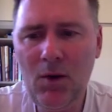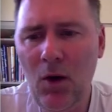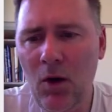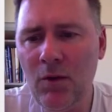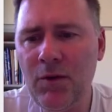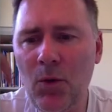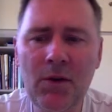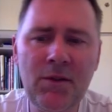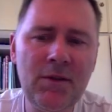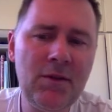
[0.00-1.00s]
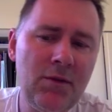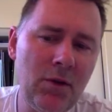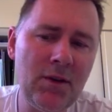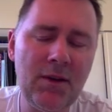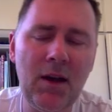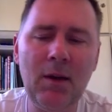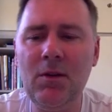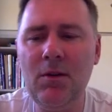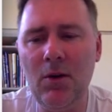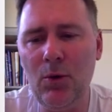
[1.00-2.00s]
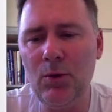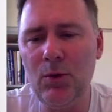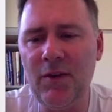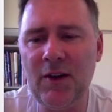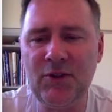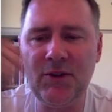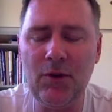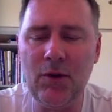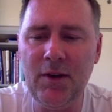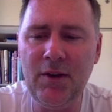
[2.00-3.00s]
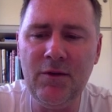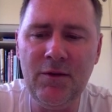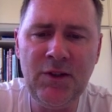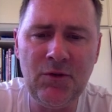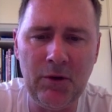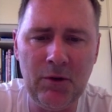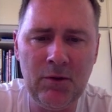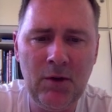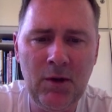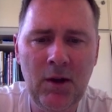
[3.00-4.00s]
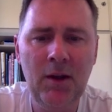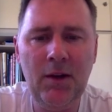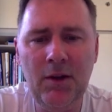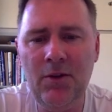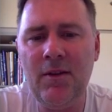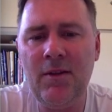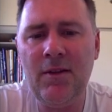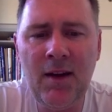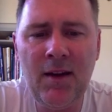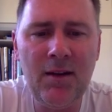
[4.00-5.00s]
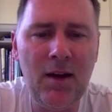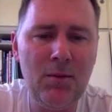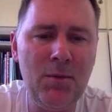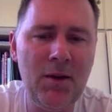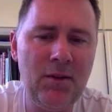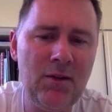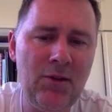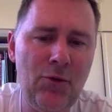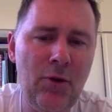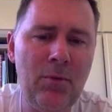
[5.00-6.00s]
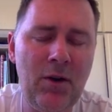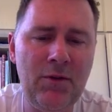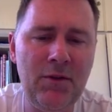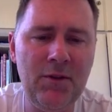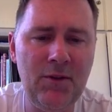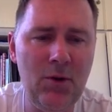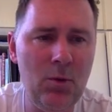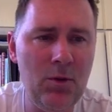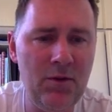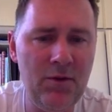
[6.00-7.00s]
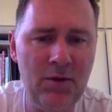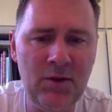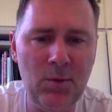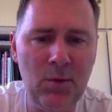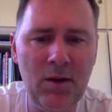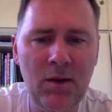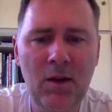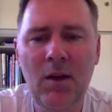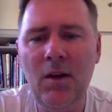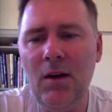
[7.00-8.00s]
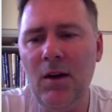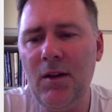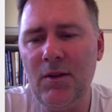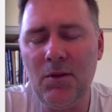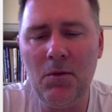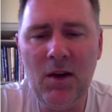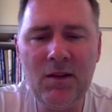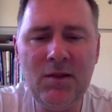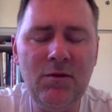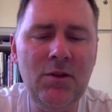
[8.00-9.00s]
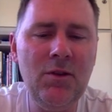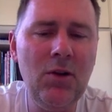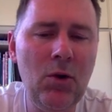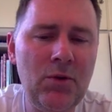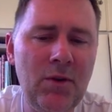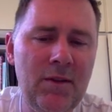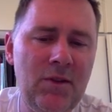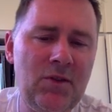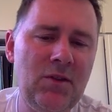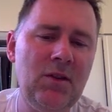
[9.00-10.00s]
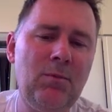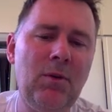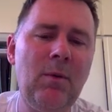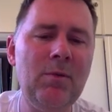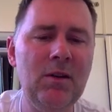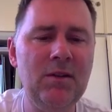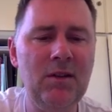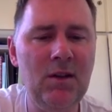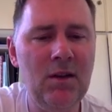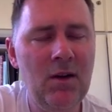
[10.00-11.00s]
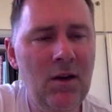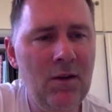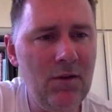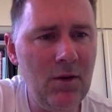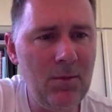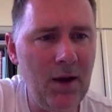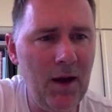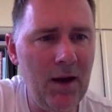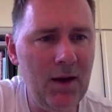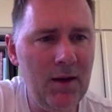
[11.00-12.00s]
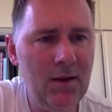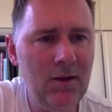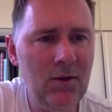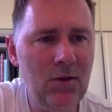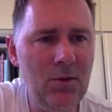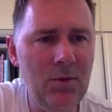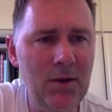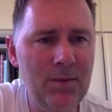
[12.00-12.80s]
of course, for example, old-fashioned or in vitro, here the second element has a strong preference to go with the first one, and there's a relatively low transitional probability from A to B.